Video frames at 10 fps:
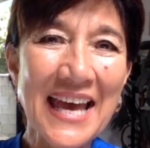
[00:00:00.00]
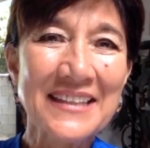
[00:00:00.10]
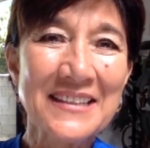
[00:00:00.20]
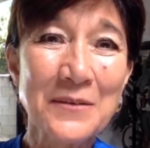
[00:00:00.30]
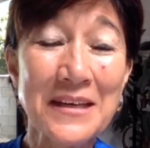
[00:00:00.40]

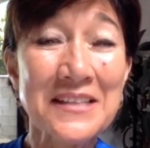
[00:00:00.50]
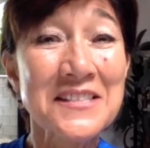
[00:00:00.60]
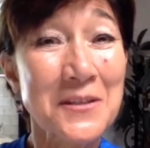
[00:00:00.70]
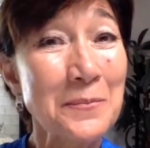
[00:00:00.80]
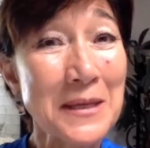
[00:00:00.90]
And
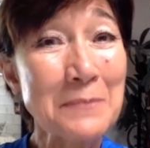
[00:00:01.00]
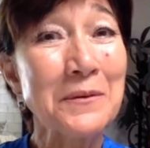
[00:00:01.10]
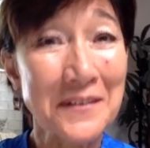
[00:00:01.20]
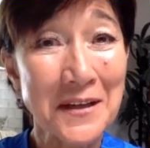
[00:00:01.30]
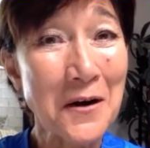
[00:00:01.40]
it's the
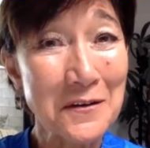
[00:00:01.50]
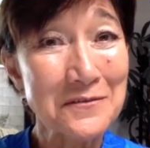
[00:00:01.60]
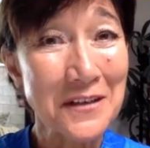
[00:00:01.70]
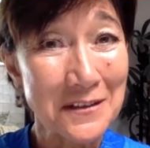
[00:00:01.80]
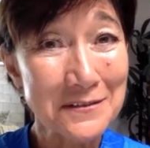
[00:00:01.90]
people that are
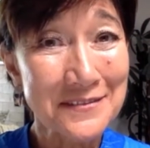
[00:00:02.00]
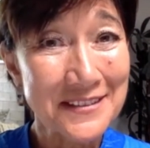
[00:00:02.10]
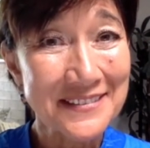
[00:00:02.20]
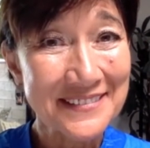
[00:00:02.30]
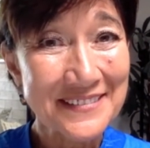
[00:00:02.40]

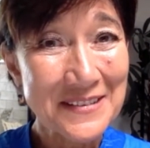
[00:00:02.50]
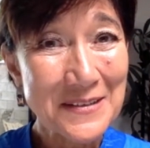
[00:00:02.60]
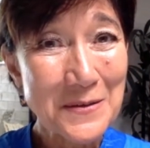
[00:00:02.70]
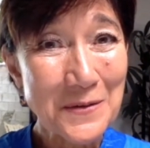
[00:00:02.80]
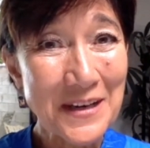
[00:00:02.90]
involved.
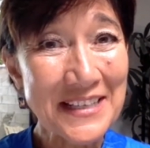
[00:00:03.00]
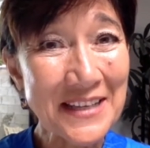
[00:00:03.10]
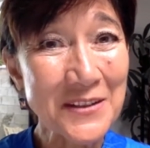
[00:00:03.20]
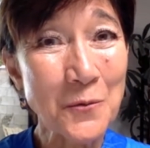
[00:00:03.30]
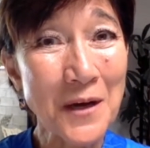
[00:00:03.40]
Right.
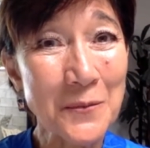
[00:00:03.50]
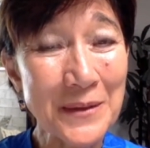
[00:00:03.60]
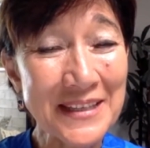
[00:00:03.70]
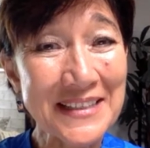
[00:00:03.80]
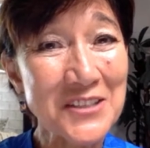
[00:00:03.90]
And the
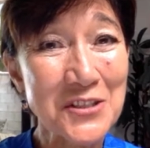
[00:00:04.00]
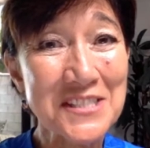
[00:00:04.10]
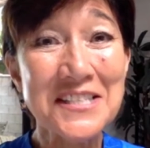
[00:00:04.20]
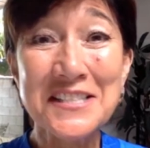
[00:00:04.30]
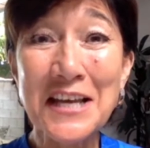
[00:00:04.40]
well-being, not
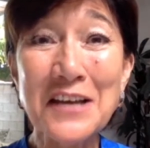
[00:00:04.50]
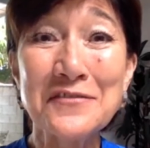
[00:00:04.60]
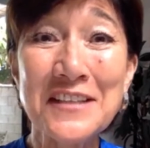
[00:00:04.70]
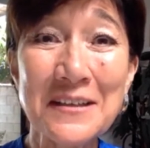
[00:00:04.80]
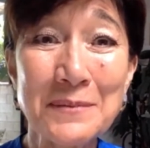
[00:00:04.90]
just the
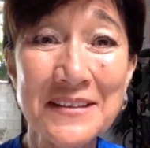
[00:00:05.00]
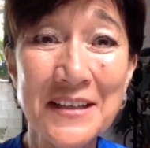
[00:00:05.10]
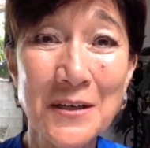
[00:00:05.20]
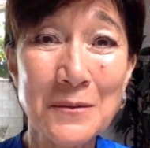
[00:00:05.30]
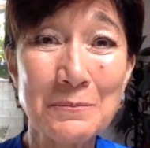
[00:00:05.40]
safety,
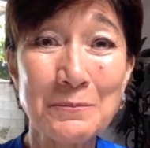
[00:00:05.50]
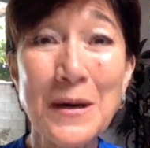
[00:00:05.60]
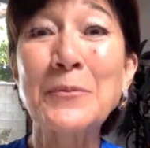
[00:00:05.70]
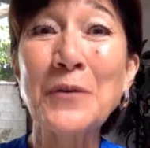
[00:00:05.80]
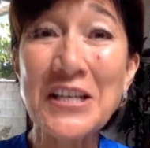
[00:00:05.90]
but their
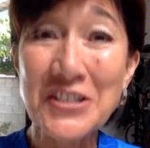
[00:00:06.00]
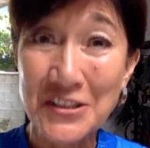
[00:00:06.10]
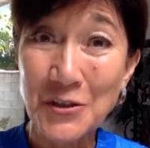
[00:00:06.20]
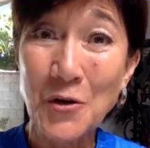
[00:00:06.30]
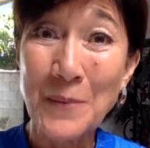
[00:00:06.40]

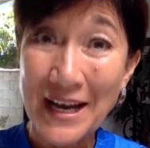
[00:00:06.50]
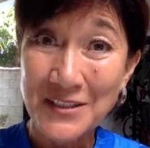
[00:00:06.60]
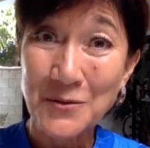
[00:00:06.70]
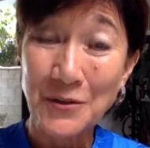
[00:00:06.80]
preparation to go back to